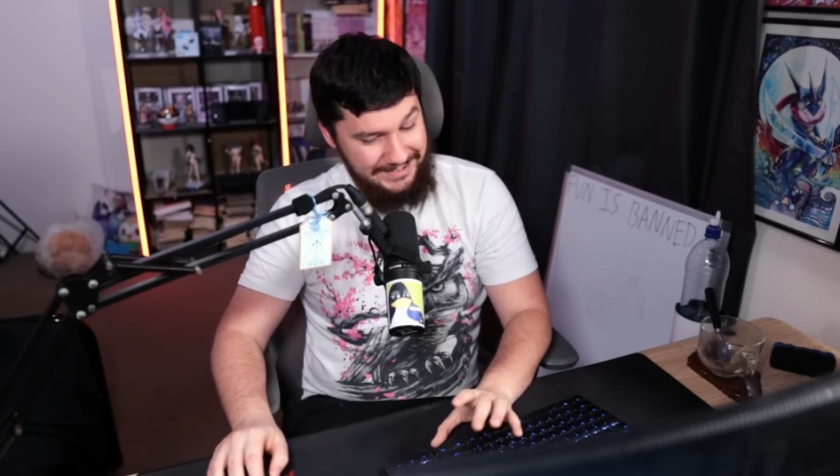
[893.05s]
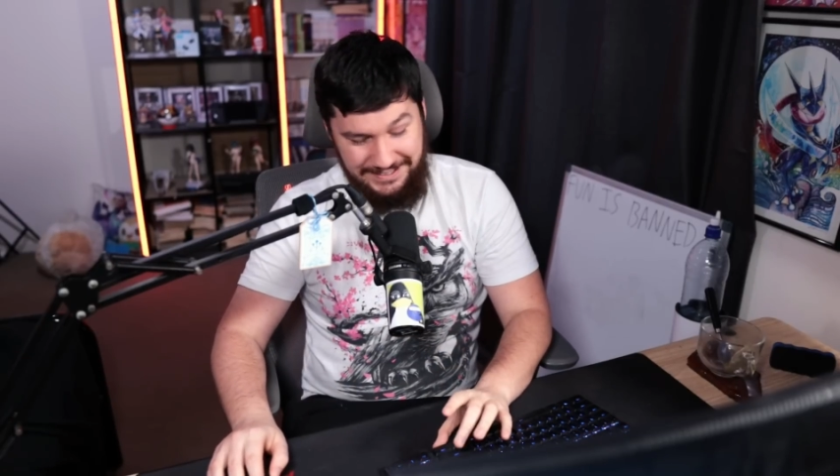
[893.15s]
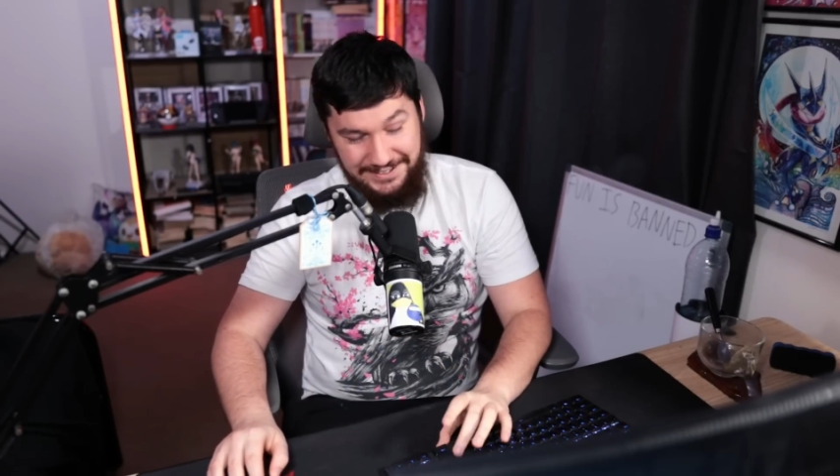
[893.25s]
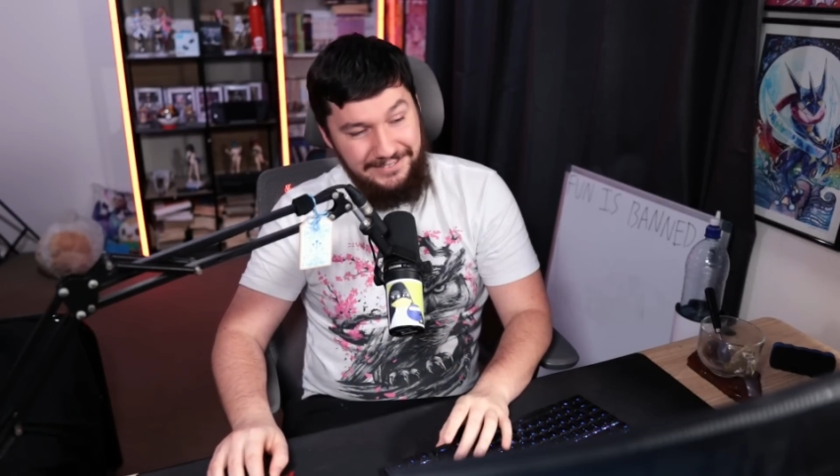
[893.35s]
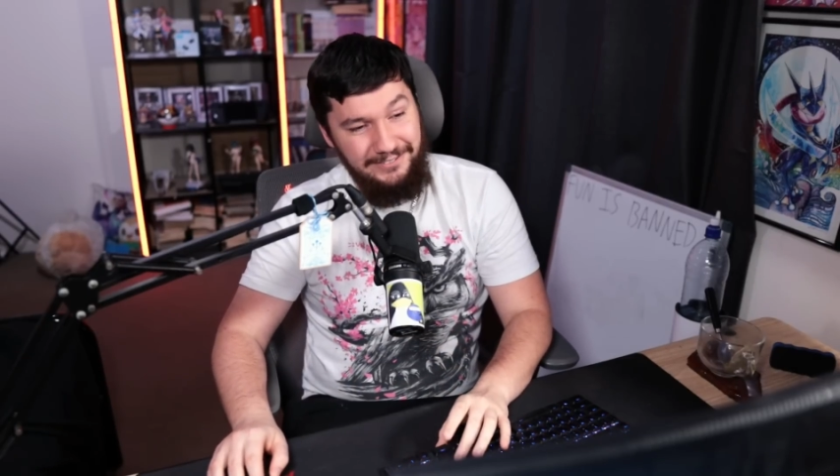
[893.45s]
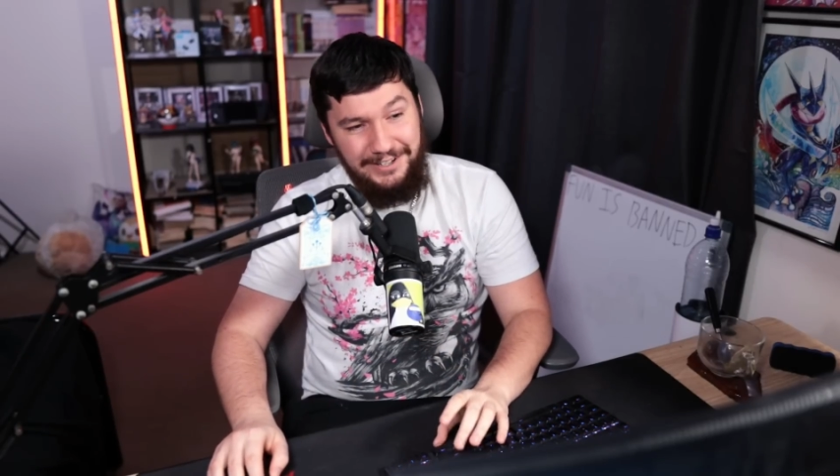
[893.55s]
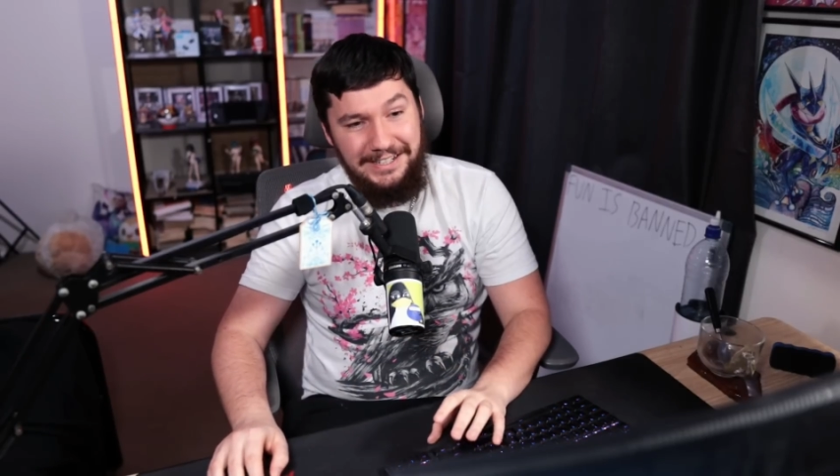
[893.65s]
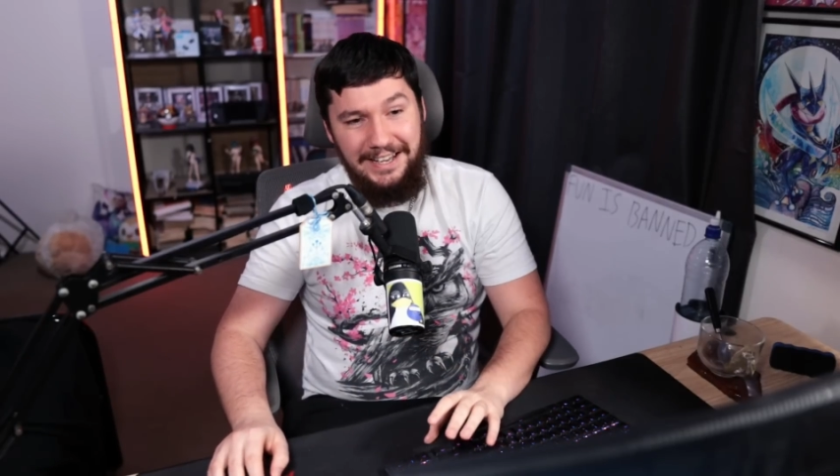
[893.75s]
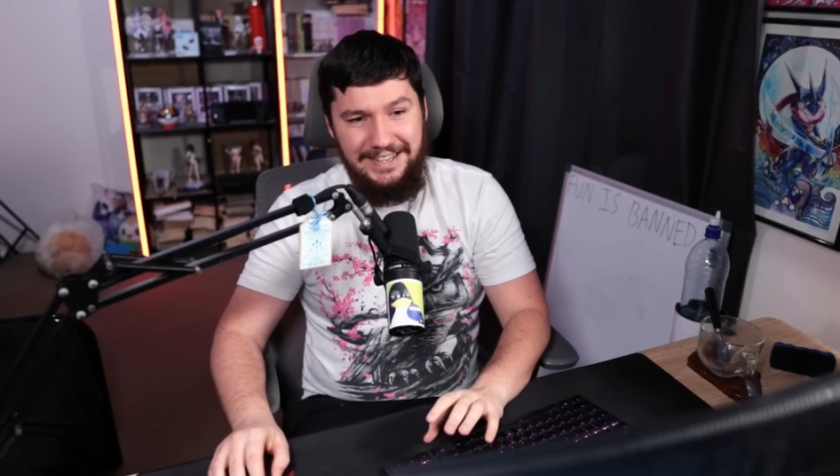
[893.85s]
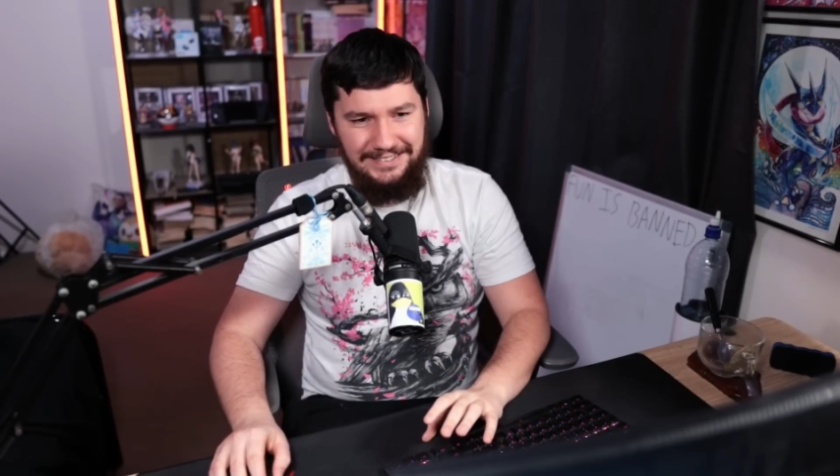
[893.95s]
didn't
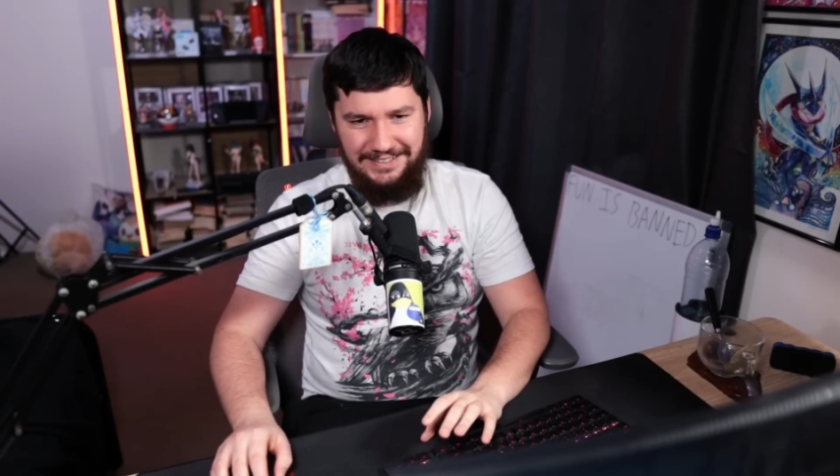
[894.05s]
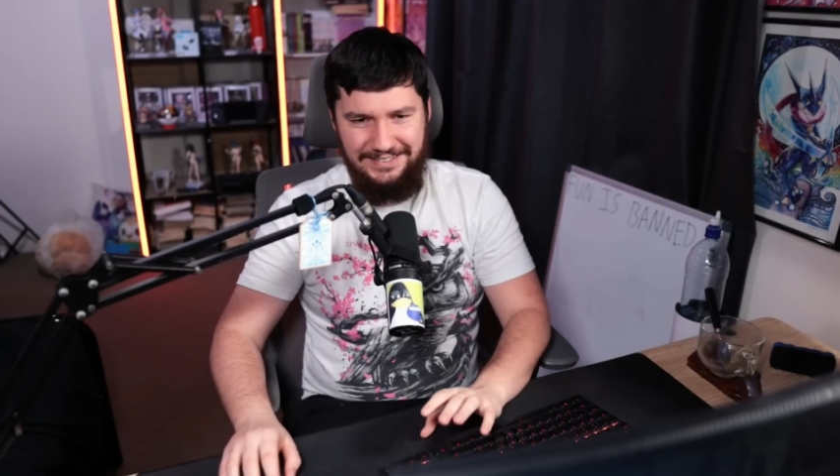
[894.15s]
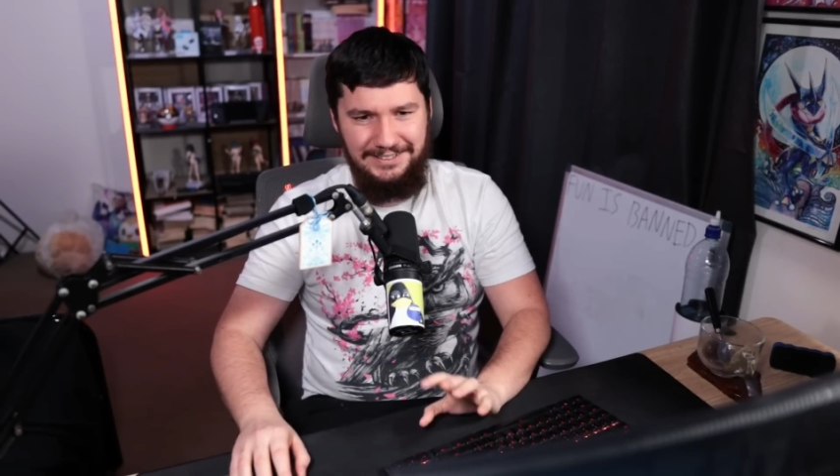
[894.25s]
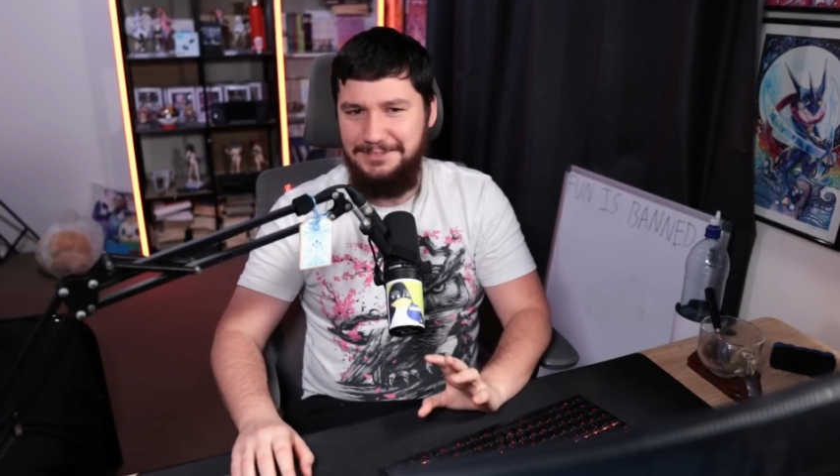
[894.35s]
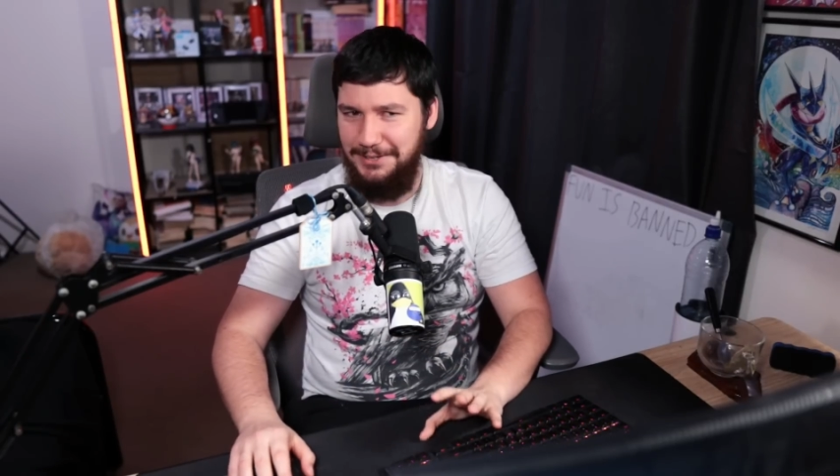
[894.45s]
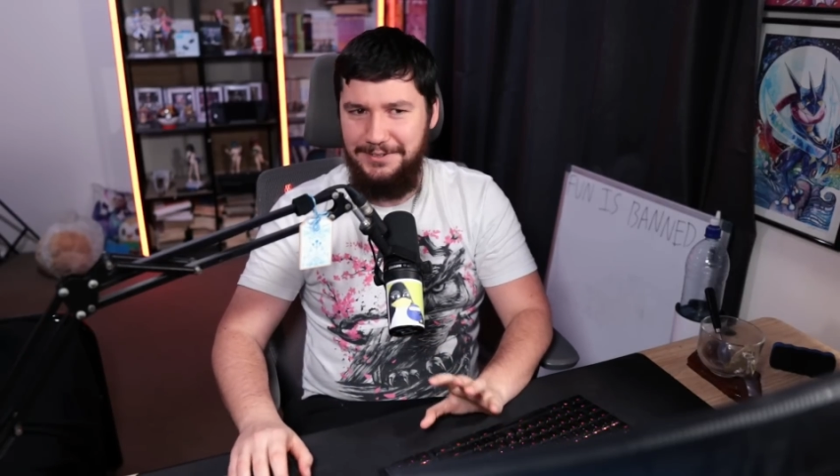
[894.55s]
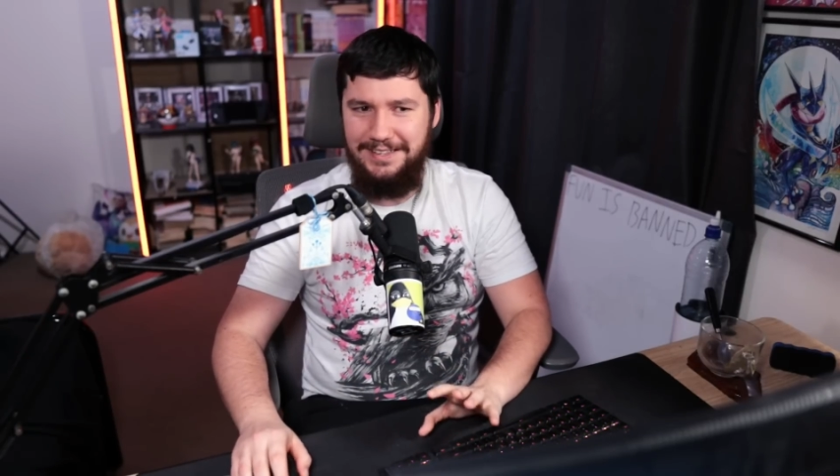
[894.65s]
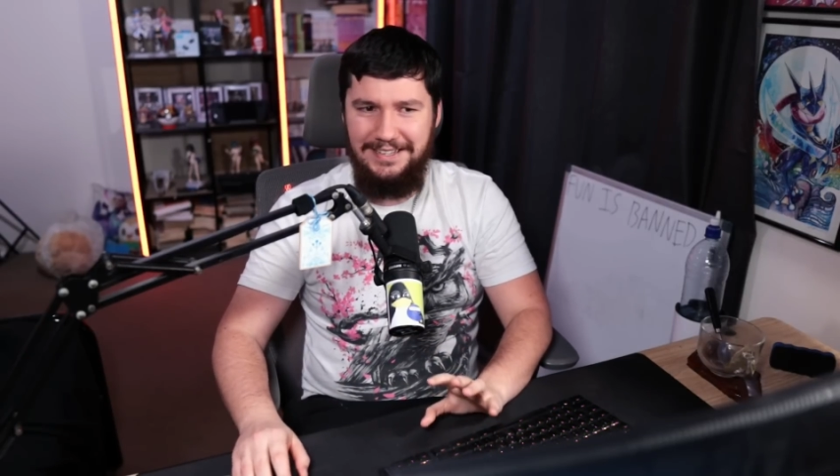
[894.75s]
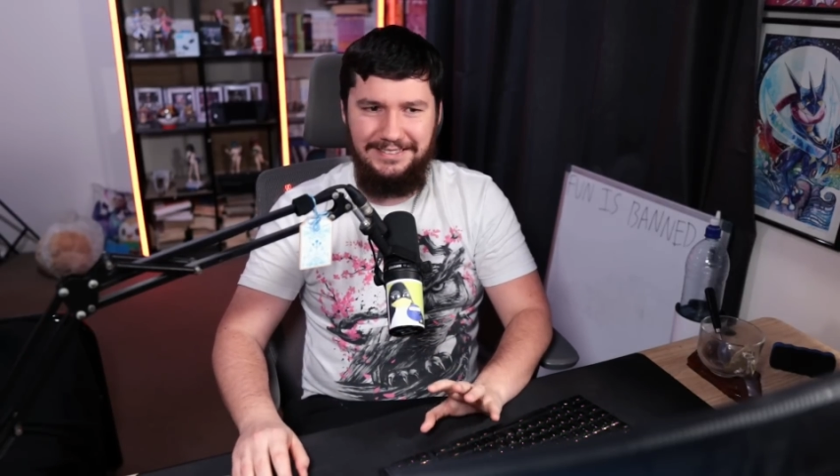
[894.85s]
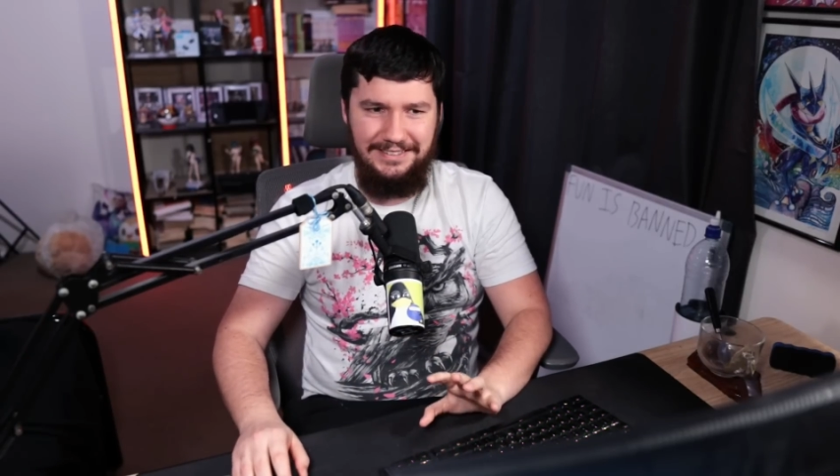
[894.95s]
realize this until two
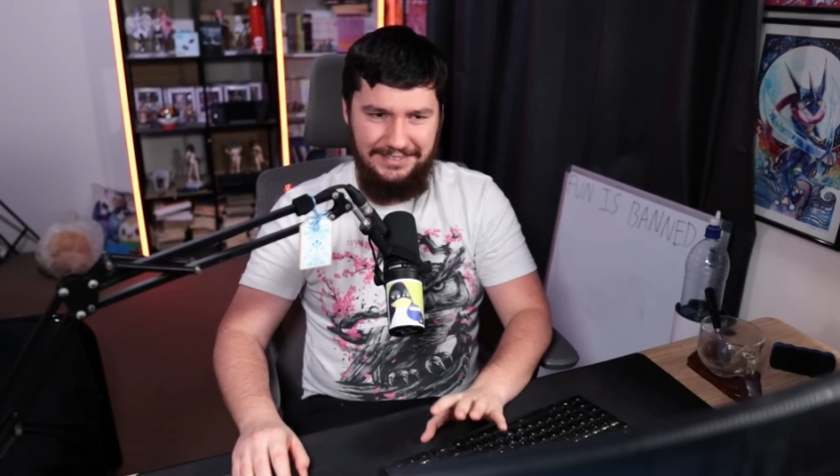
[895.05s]
thousand